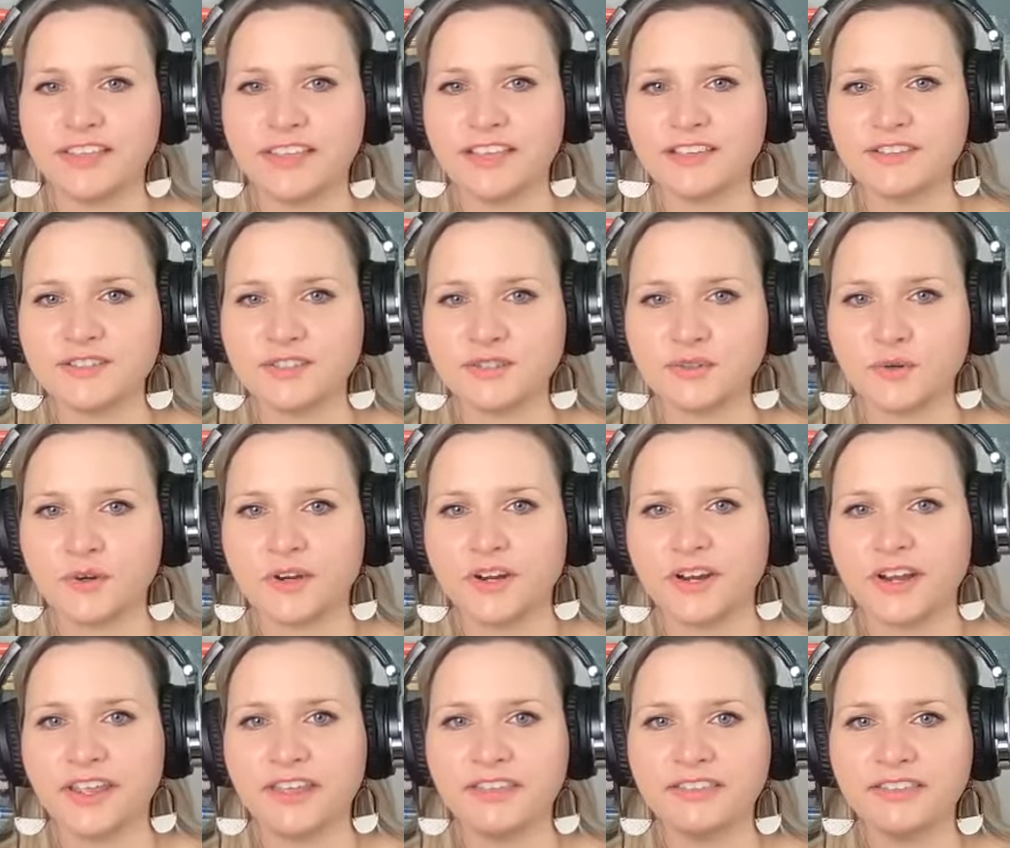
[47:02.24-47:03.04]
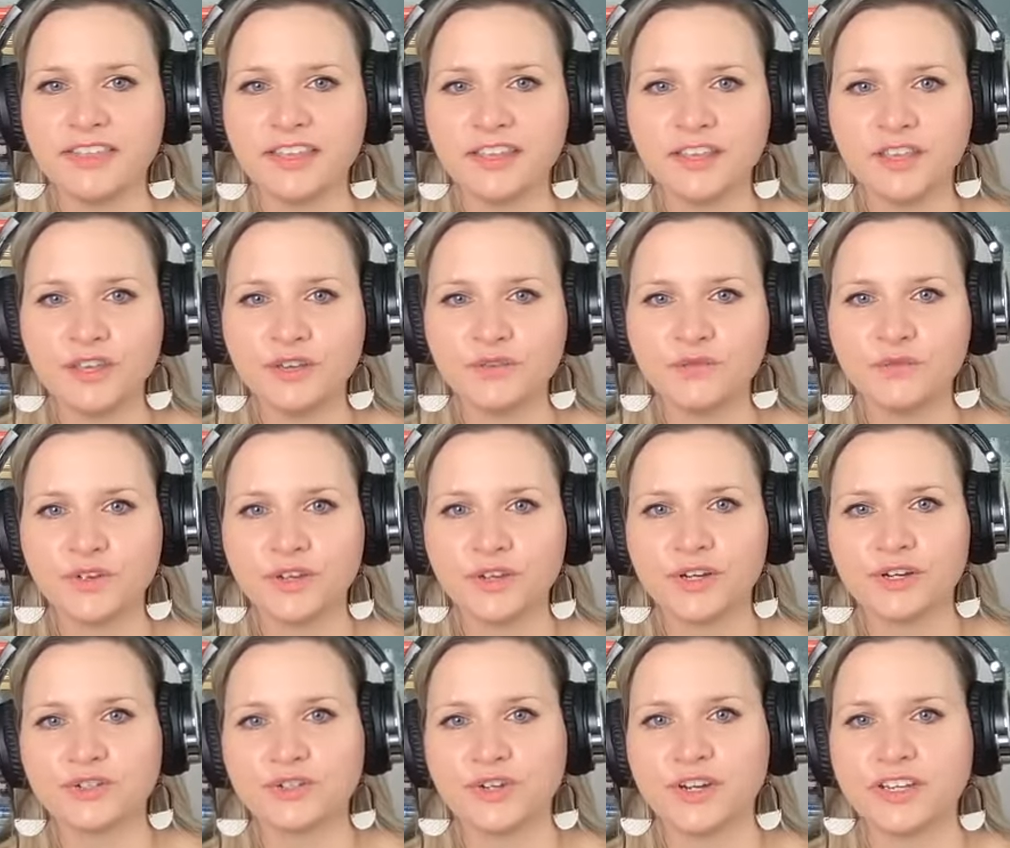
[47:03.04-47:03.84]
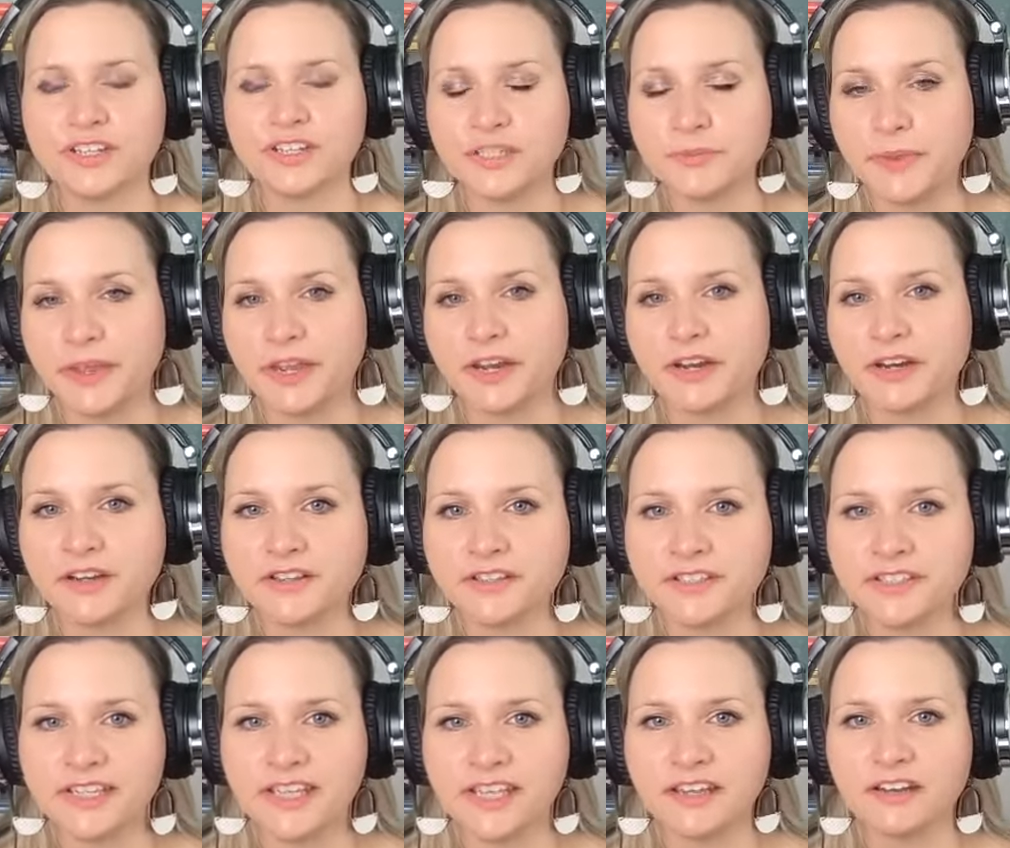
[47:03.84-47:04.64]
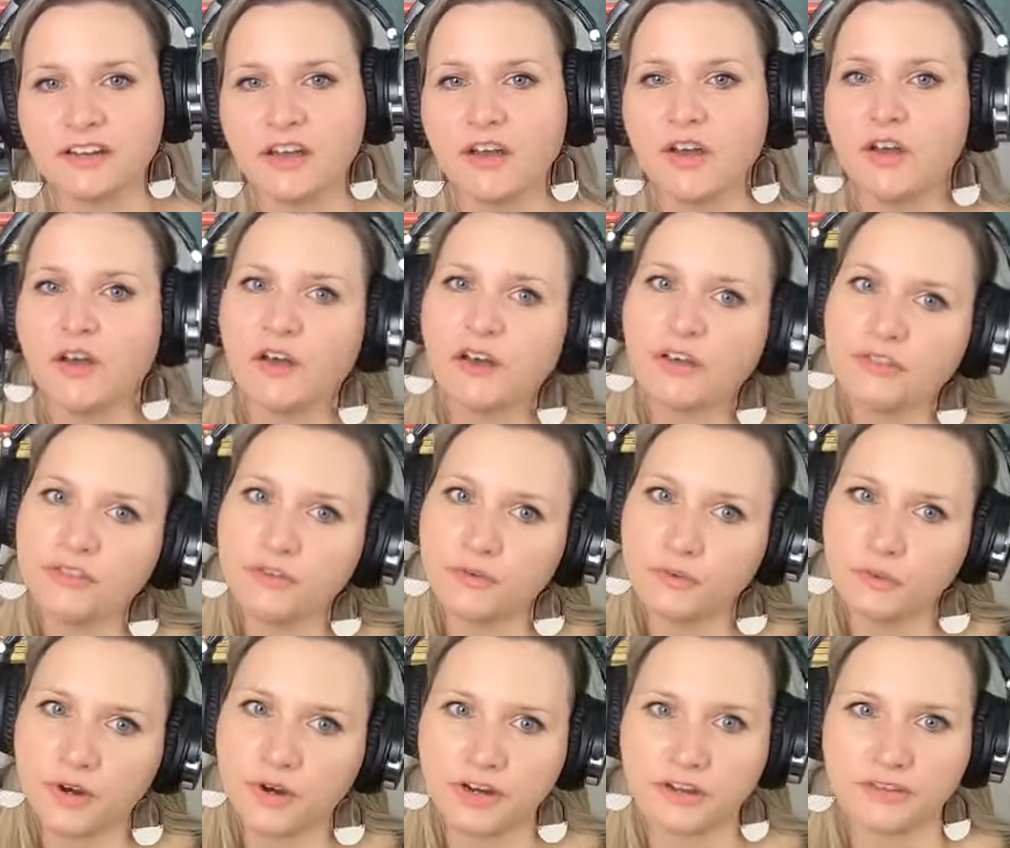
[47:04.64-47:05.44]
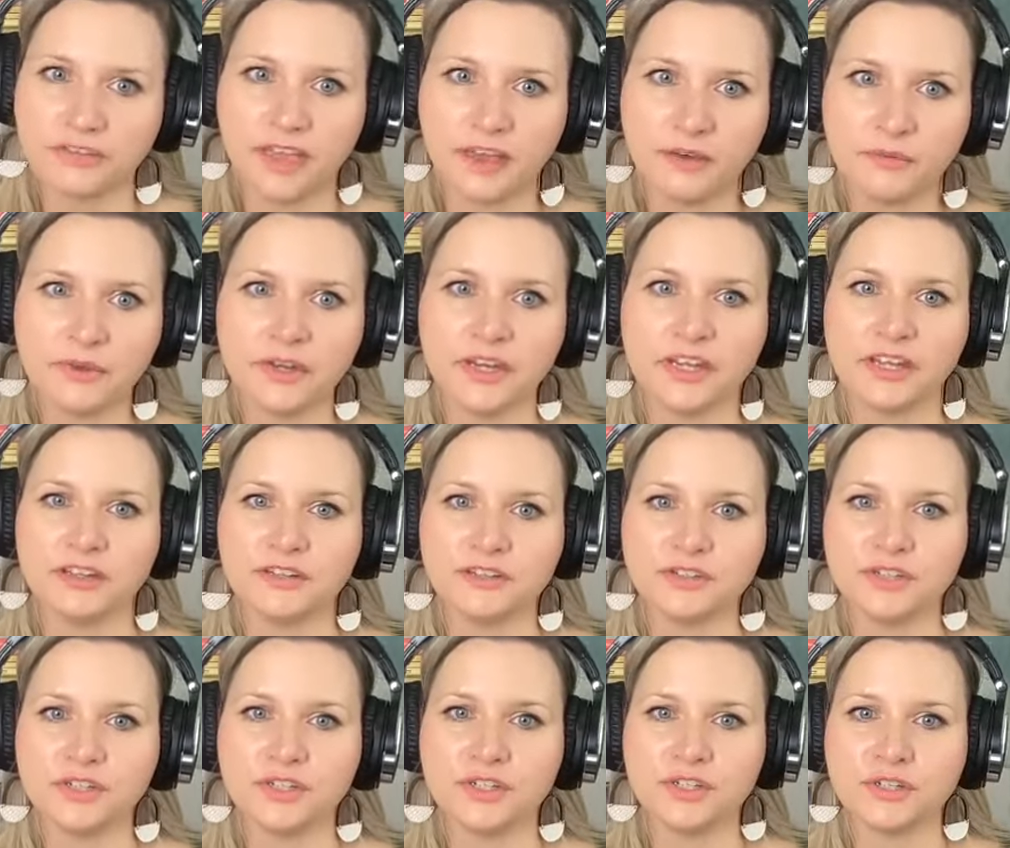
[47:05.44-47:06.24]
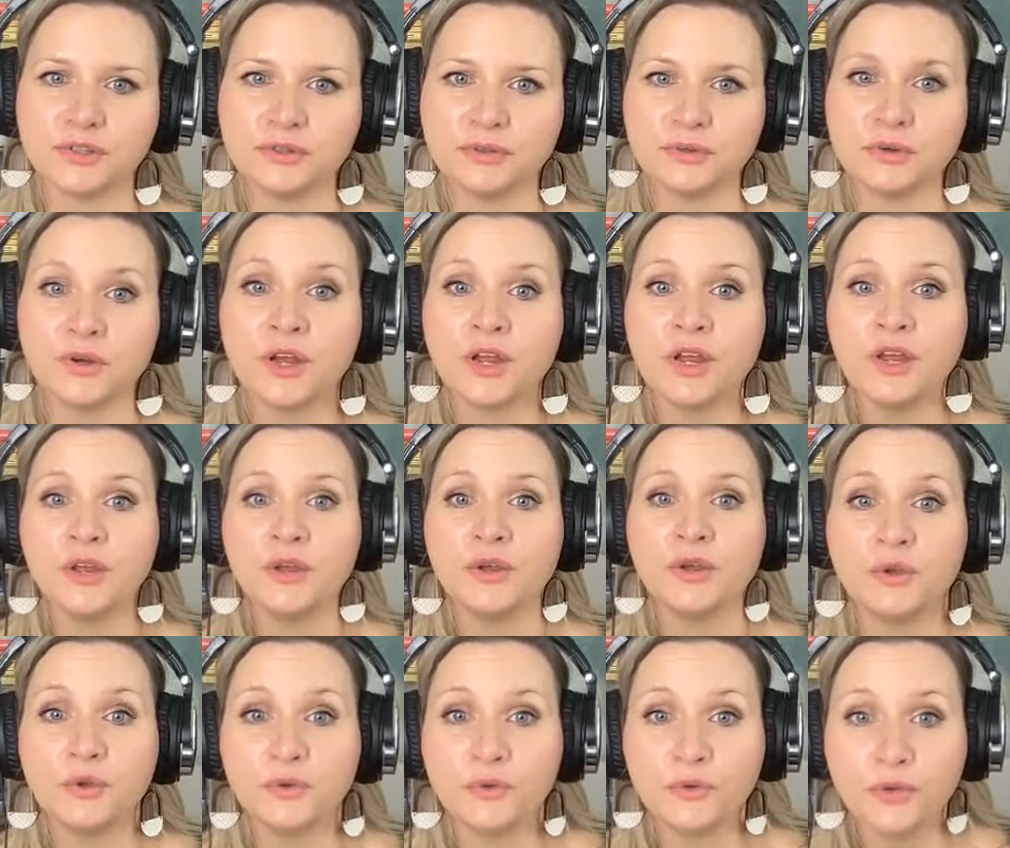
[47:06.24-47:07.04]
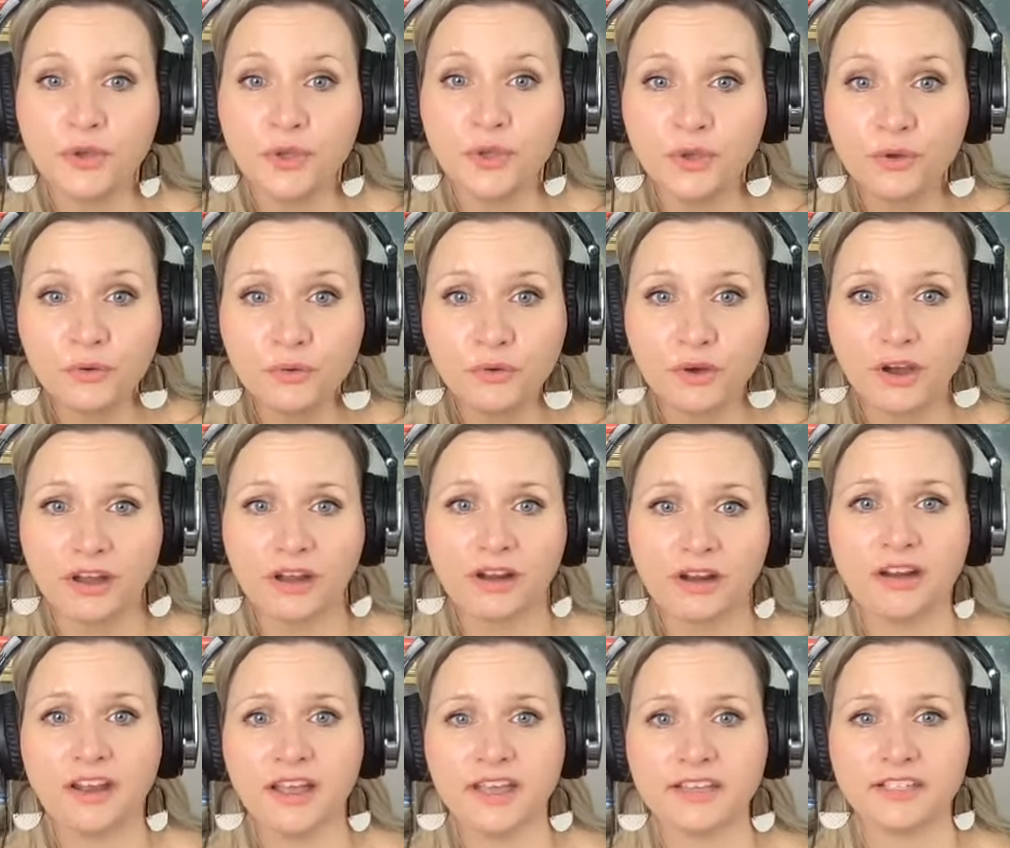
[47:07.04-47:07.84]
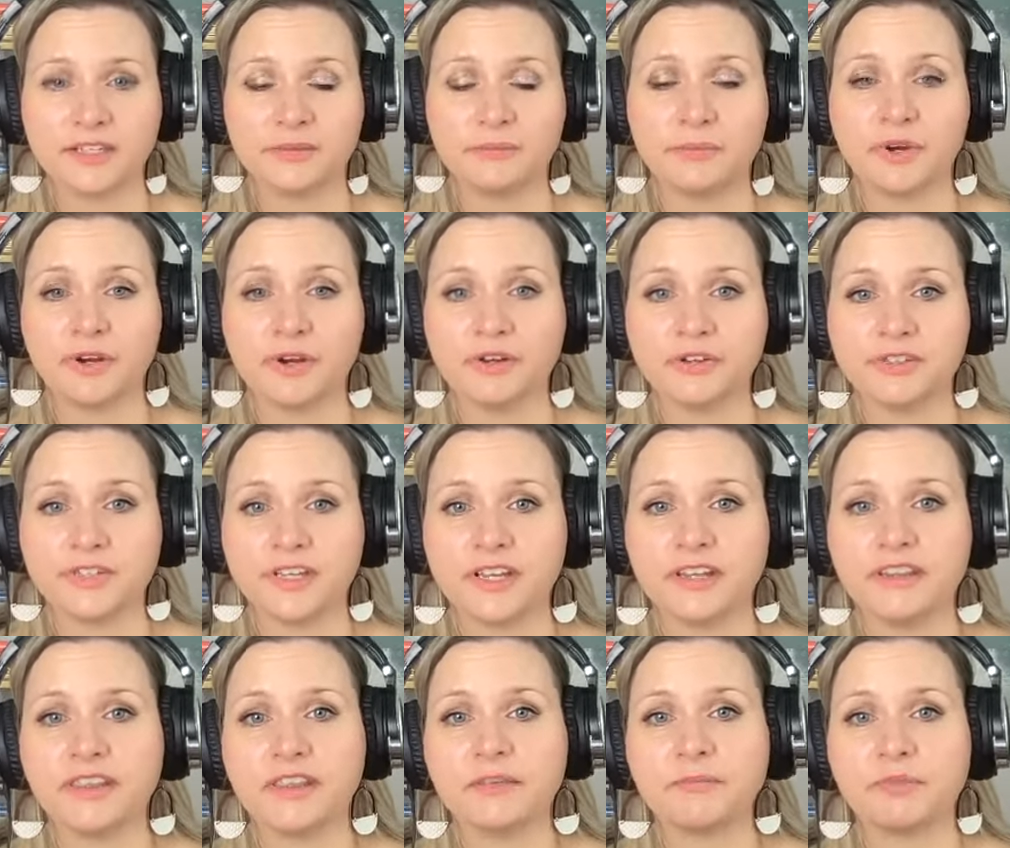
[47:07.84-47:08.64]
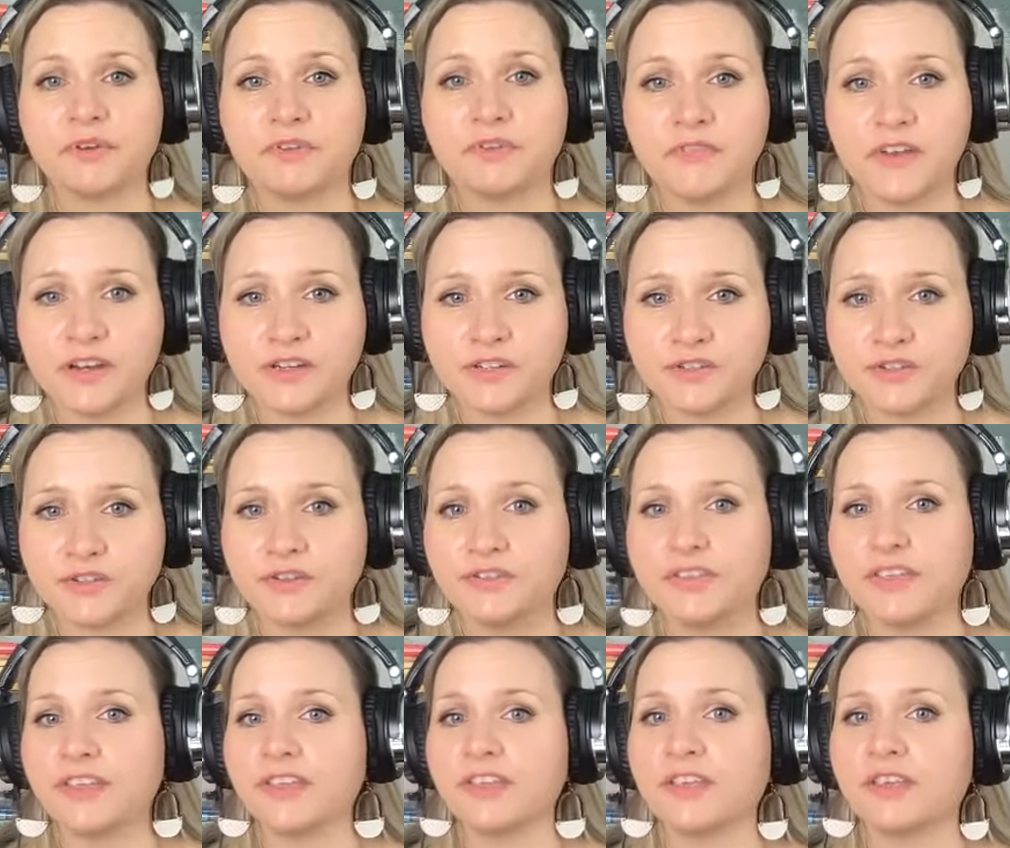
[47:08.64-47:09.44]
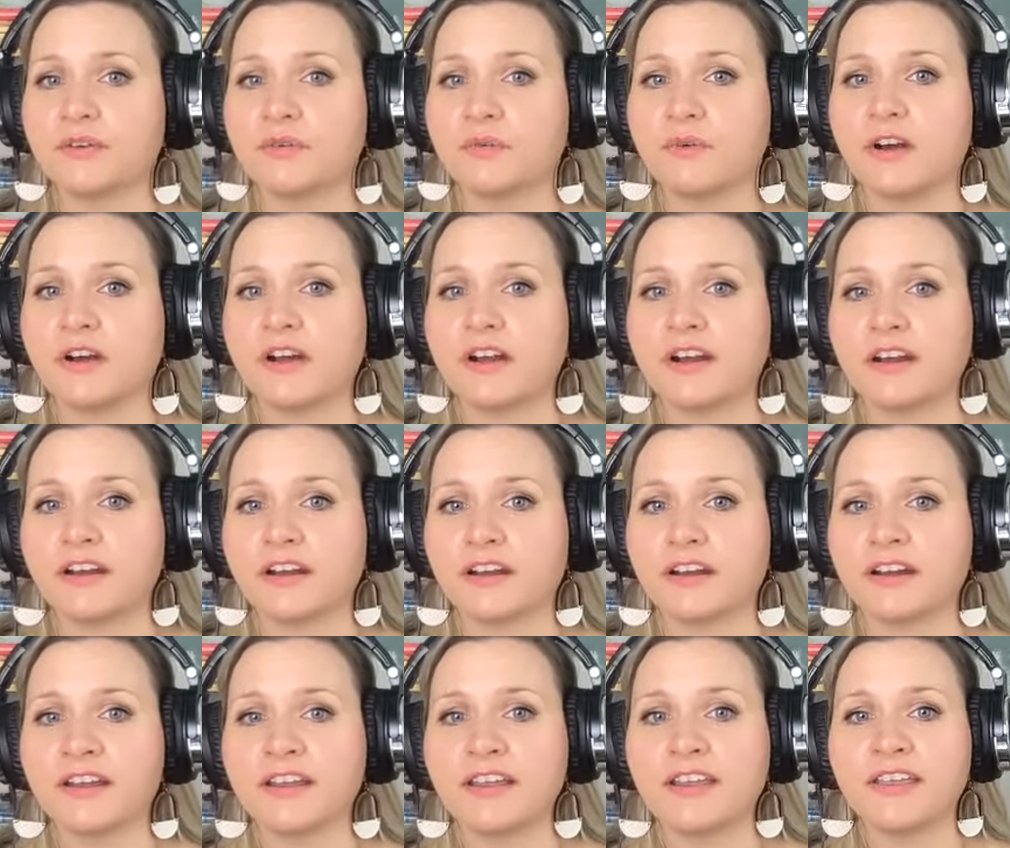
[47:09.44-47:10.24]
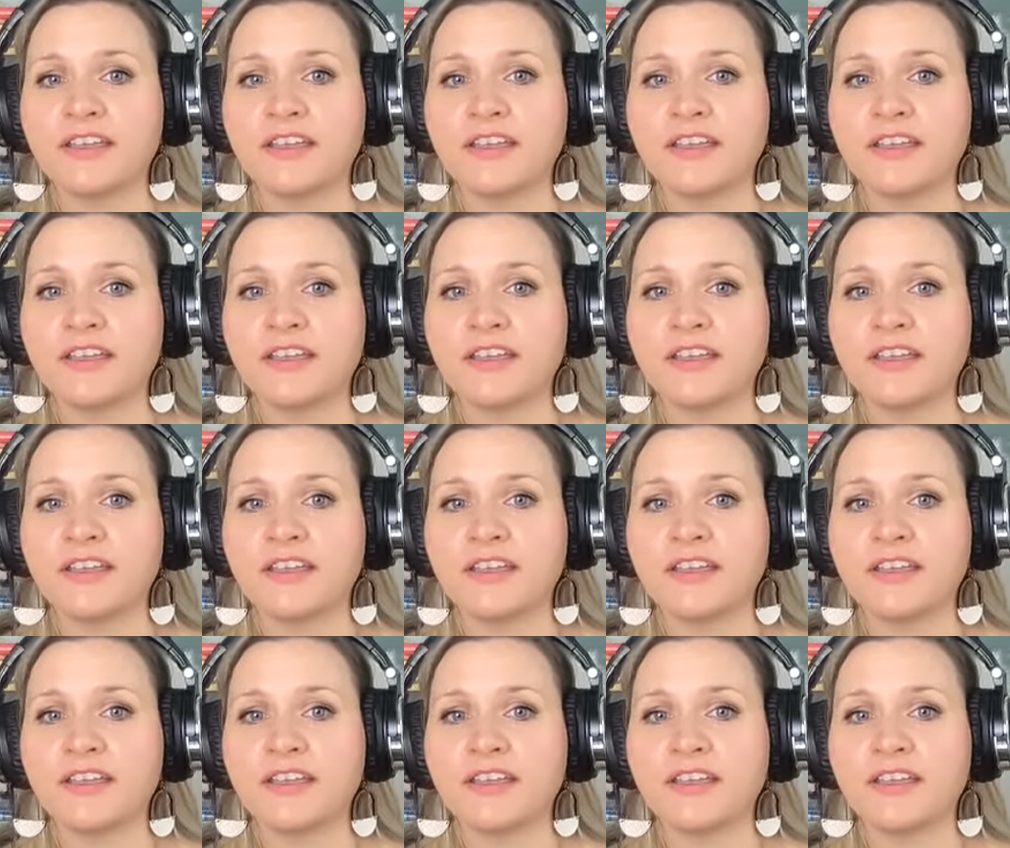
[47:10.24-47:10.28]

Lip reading: that story. And thank you for your transparency and all the work that went into who you are as a person, the professional that you are,